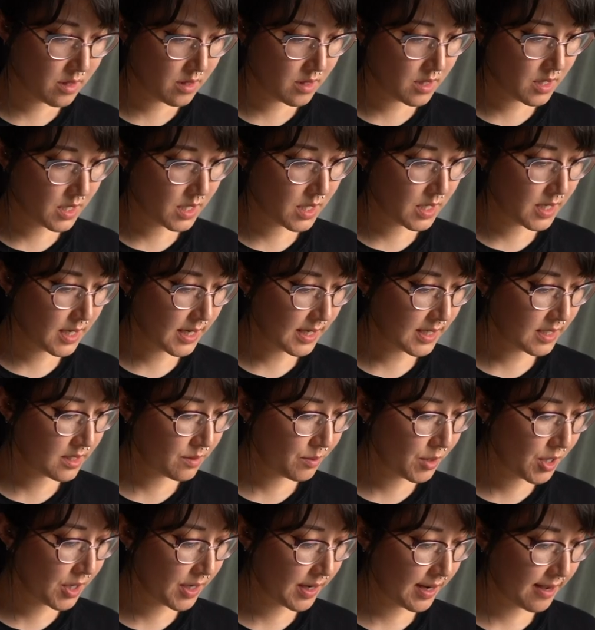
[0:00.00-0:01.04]
The next
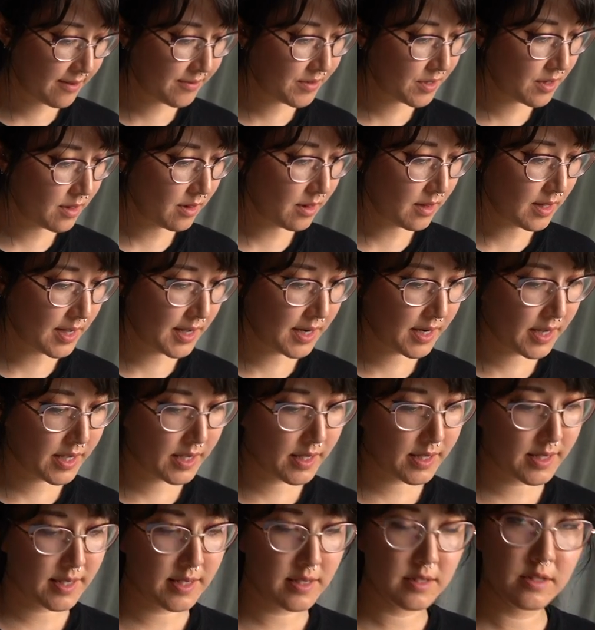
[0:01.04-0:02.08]
part after the
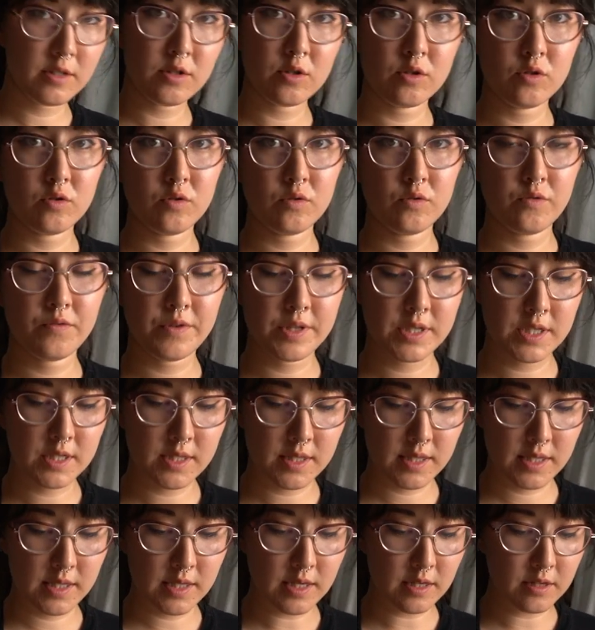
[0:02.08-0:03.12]
lining is to finish
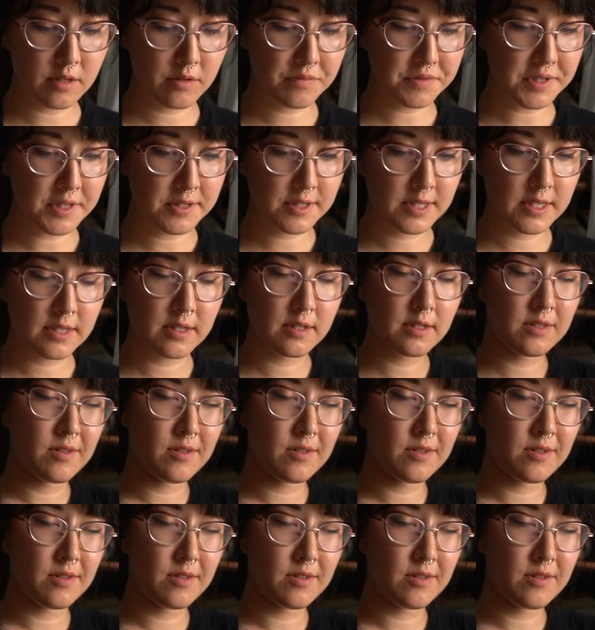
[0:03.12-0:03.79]
the under flounces.